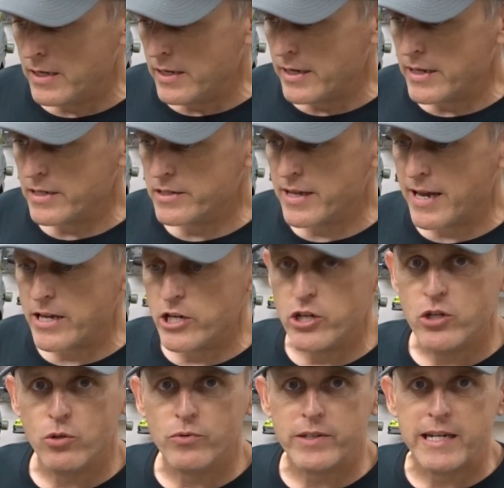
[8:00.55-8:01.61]
is that you
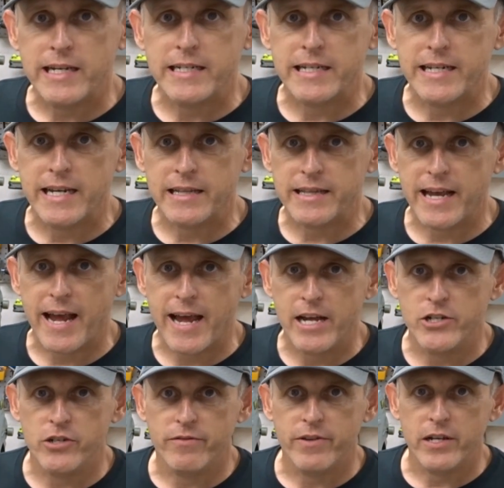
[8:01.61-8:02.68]
don't need to get the
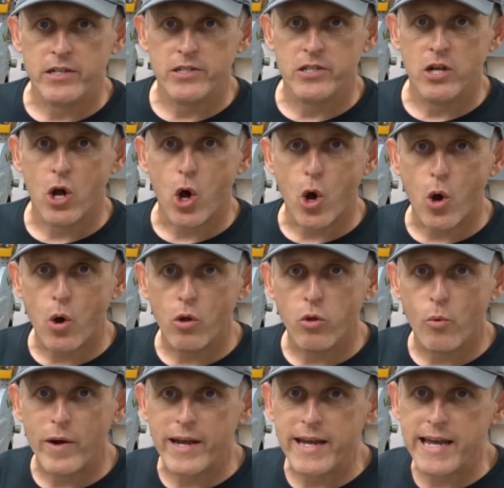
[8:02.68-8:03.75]
edge of this all the
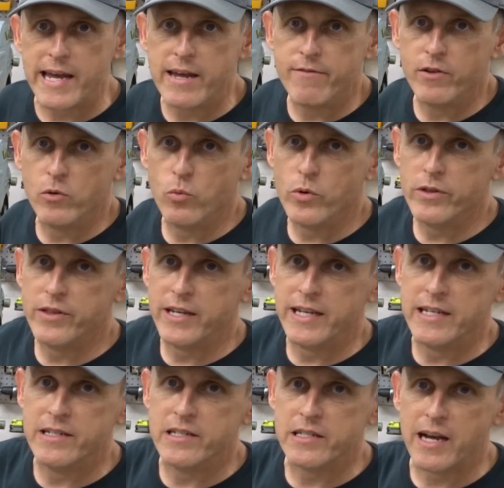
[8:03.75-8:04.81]
way even with the
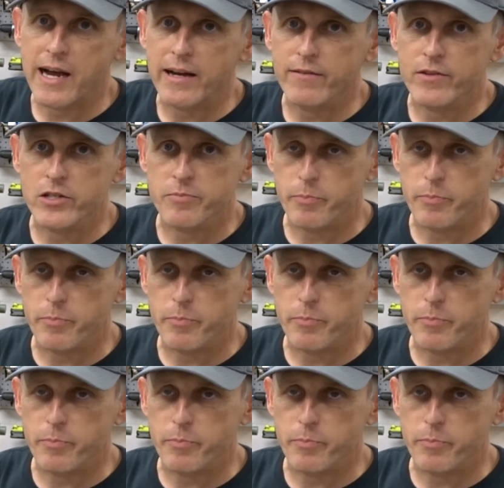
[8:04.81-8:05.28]
inside of this